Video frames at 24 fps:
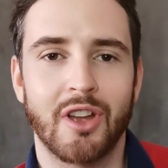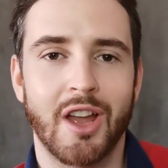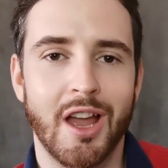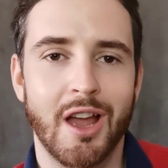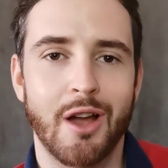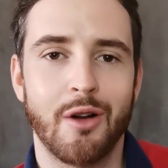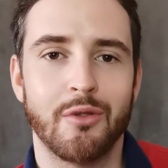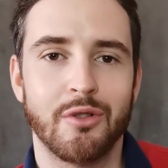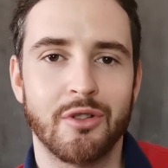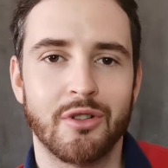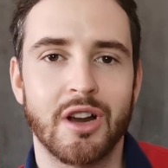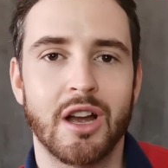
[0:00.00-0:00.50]

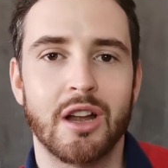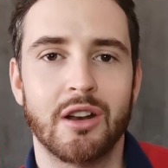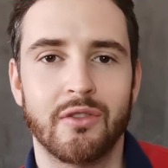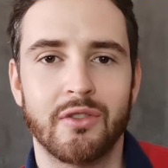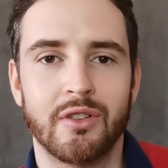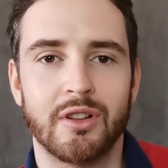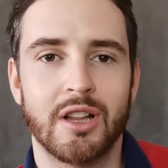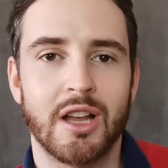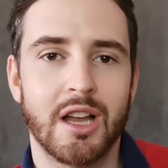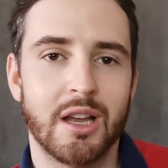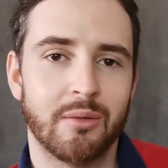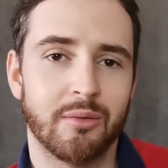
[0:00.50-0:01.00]
how you're out of
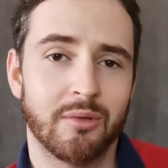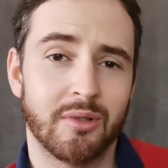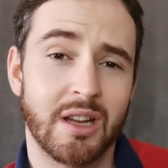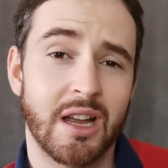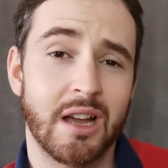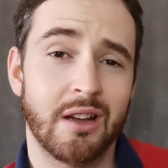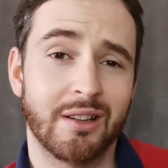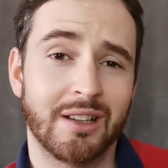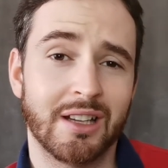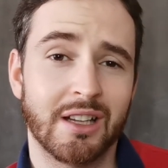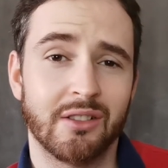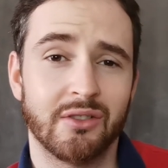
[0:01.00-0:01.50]
alignment and
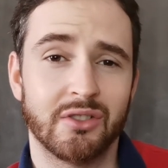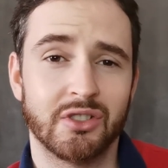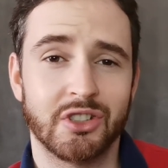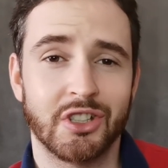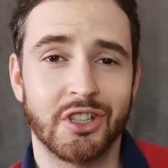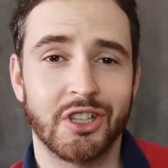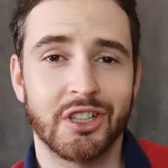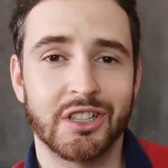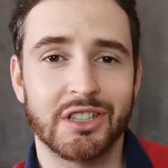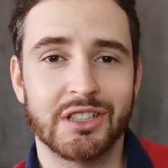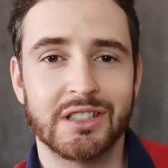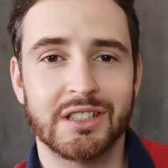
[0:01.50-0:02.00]
how it kind of
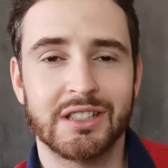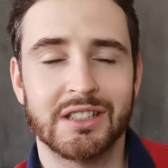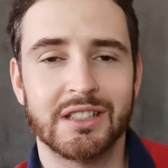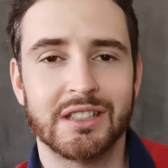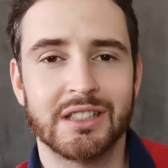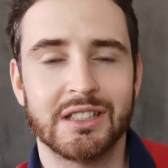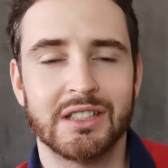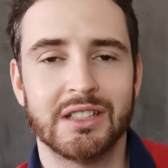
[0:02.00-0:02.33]
sucks.